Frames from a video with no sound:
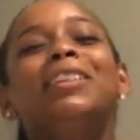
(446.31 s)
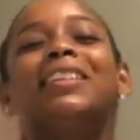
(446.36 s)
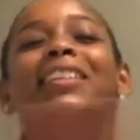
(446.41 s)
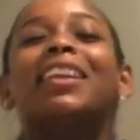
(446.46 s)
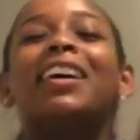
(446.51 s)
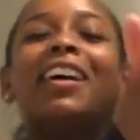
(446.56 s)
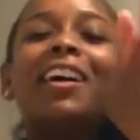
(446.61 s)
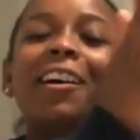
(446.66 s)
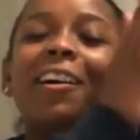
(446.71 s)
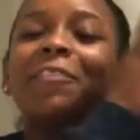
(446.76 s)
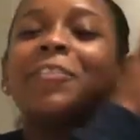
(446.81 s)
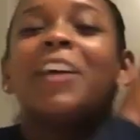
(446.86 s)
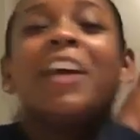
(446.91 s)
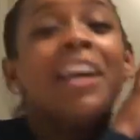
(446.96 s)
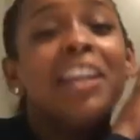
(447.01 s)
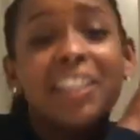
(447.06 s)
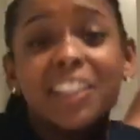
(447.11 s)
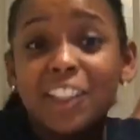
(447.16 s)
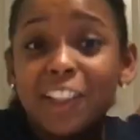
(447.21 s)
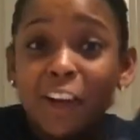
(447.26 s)
would love
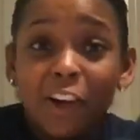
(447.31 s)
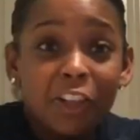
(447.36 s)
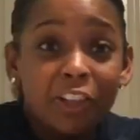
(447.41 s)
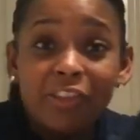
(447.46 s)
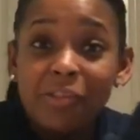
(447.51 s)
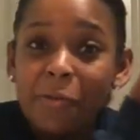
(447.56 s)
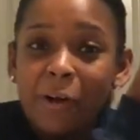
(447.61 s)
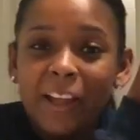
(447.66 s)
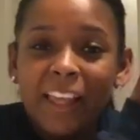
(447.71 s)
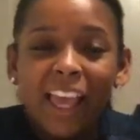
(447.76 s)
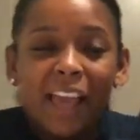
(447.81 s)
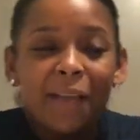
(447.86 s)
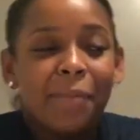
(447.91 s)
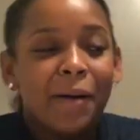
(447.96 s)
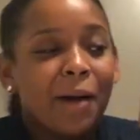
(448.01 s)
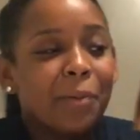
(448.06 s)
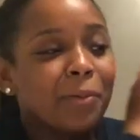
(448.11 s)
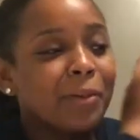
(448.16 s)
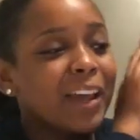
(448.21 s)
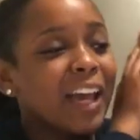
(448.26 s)
to start doing more
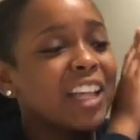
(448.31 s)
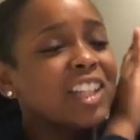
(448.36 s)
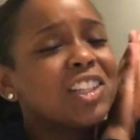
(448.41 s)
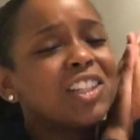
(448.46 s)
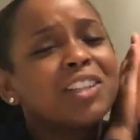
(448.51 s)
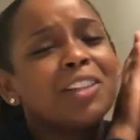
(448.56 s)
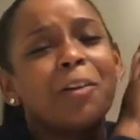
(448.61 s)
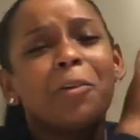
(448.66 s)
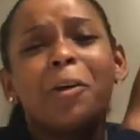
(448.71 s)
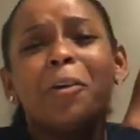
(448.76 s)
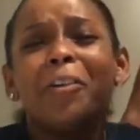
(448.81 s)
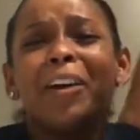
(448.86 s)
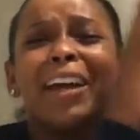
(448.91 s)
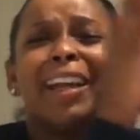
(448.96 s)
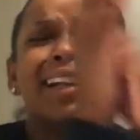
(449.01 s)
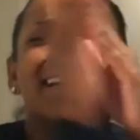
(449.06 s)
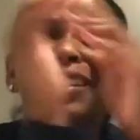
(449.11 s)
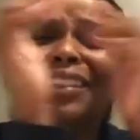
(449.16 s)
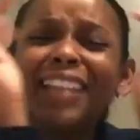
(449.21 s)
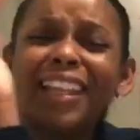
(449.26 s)
K-pop reactions. So go
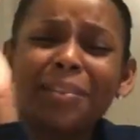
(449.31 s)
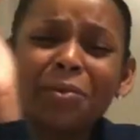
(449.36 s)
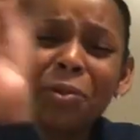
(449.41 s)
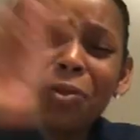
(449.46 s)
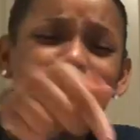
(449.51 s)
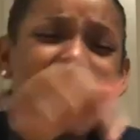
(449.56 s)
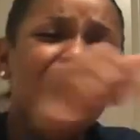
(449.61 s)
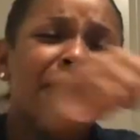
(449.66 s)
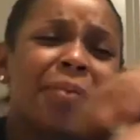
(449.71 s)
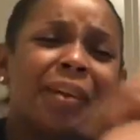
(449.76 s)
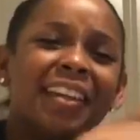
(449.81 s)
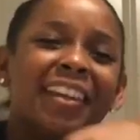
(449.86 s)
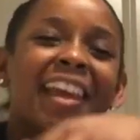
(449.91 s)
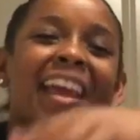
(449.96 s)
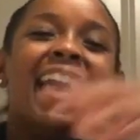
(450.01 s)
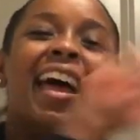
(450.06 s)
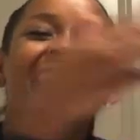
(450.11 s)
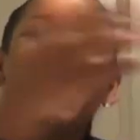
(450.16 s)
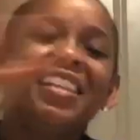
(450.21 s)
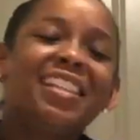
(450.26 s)
ahead and click that subscribe
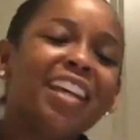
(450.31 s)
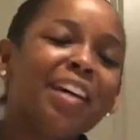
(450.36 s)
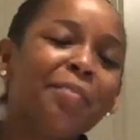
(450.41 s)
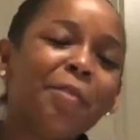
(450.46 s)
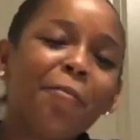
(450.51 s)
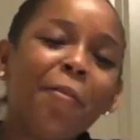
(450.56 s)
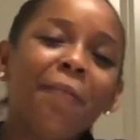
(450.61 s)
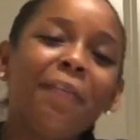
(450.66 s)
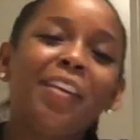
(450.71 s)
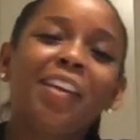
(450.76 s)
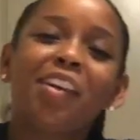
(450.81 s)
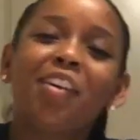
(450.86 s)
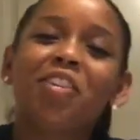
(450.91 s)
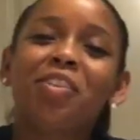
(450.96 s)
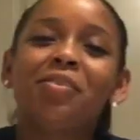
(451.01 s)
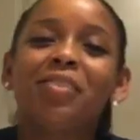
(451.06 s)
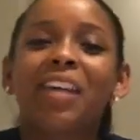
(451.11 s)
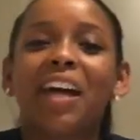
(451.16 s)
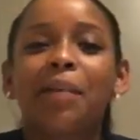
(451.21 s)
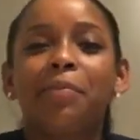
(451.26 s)
button. Tell me what
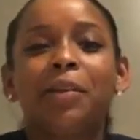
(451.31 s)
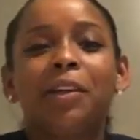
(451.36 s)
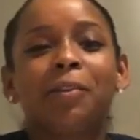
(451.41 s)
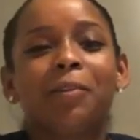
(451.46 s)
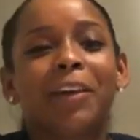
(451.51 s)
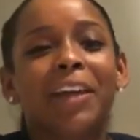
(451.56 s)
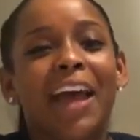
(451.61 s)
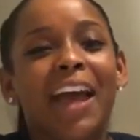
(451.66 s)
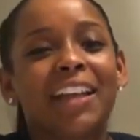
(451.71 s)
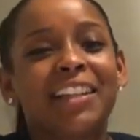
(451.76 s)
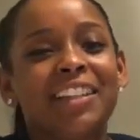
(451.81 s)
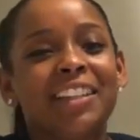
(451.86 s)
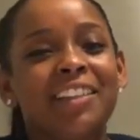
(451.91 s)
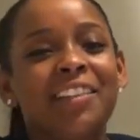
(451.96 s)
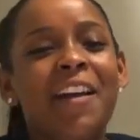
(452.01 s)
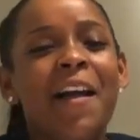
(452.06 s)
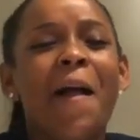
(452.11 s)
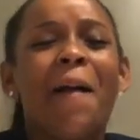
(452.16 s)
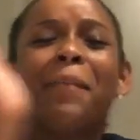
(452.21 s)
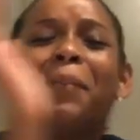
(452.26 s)
videos you would like me to react
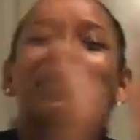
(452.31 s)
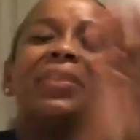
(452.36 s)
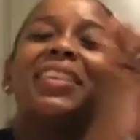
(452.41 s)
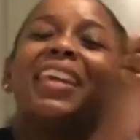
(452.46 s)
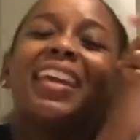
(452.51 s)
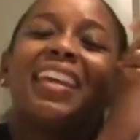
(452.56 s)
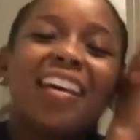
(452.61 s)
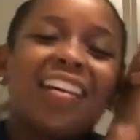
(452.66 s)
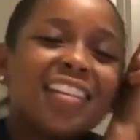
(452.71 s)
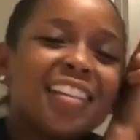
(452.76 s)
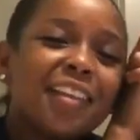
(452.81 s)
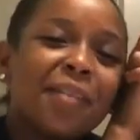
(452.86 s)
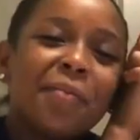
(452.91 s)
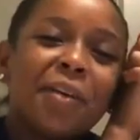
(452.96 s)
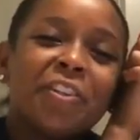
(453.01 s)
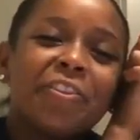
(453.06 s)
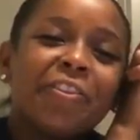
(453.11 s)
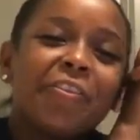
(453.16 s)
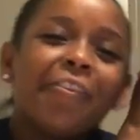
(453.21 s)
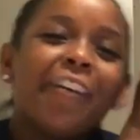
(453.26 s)
to. But thank y'all so
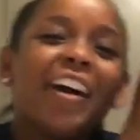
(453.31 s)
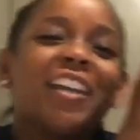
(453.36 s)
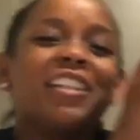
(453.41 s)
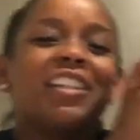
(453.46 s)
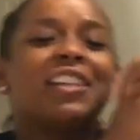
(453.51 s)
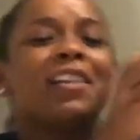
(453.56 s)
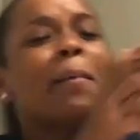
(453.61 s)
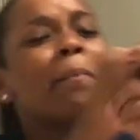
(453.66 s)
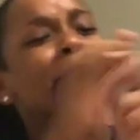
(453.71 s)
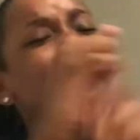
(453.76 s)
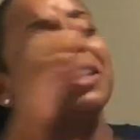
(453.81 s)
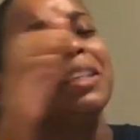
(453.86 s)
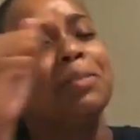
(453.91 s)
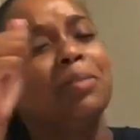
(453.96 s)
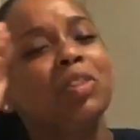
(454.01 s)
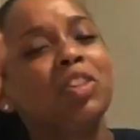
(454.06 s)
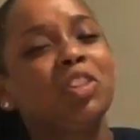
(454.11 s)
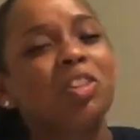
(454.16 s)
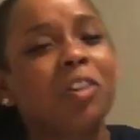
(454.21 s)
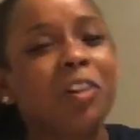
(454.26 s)
much for watching. Please
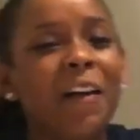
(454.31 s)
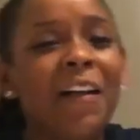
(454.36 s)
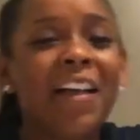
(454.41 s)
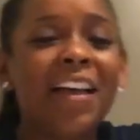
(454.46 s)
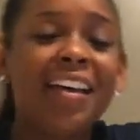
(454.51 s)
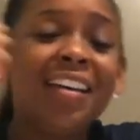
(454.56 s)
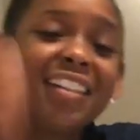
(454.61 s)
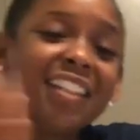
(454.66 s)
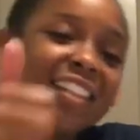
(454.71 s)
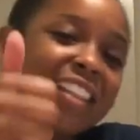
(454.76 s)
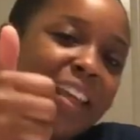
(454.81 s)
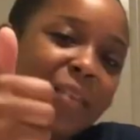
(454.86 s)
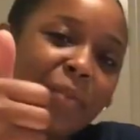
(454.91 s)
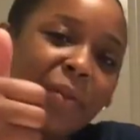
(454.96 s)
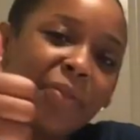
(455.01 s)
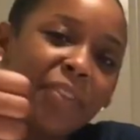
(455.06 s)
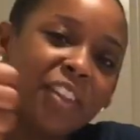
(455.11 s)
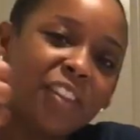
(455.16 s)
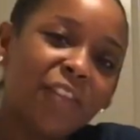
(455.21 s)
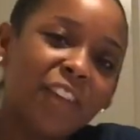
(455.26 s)
be sure to thumbs
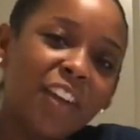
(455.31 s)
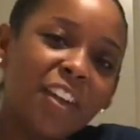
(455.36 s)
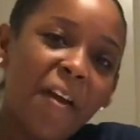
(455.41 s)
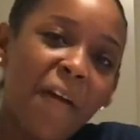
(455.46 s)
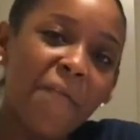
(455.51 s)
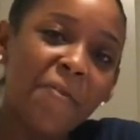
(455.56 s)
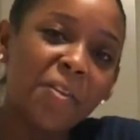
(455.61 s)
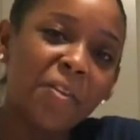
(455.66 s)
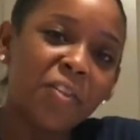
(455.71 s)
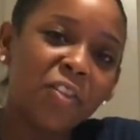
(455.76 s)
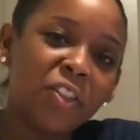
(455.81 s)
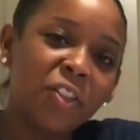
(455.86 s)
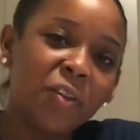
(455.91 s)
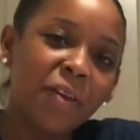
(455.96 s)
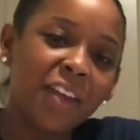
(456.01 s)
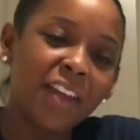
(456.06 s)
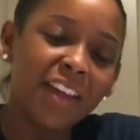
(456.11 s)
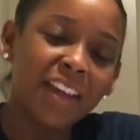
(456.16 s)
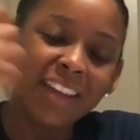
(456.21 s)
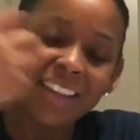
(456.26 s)
up this video if you
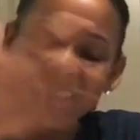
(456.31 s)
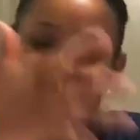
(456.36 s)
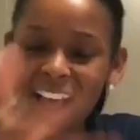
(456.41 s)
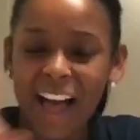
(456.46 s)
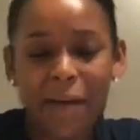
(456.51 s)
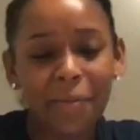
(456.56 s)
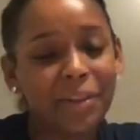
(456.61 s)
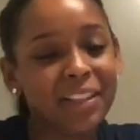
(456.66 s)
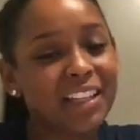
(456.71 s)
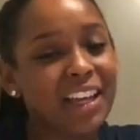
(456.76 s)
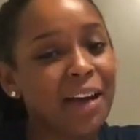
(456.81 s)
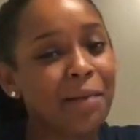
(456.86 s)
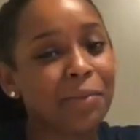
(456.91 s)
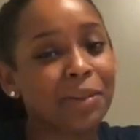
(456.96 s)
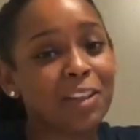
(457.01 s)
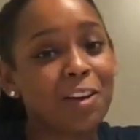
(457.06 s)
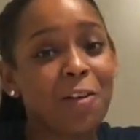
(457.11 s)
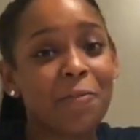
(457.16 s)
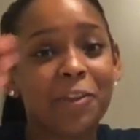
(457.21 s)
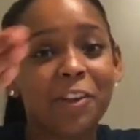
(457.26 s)
enjoy it. Comment down
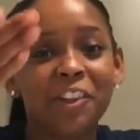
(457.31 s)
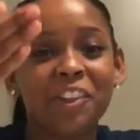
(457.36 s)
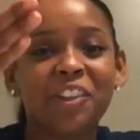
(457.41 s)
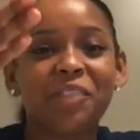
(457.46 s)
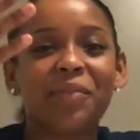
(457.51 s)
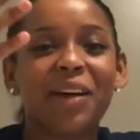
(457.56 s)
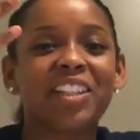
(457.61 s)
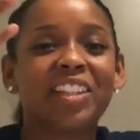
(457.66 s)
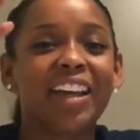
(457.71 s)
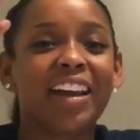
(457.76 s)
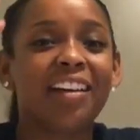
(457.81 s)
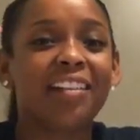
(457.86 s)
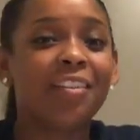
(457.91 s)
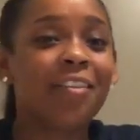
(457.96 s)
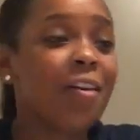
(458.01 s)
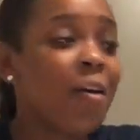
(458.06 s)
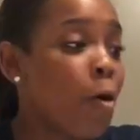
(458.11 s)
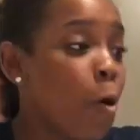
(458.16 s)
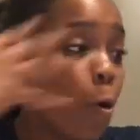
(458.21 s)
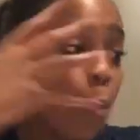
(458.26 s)
below if you're new to my channel.